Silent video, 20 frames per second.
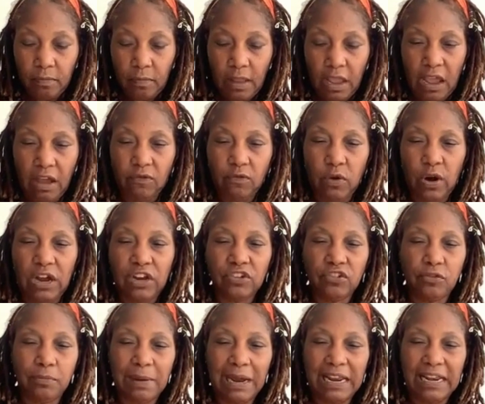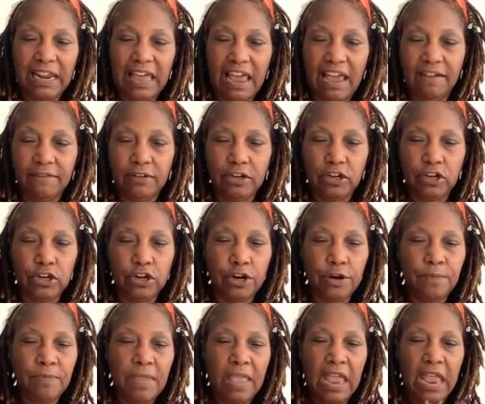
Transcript: I've washed my lavender,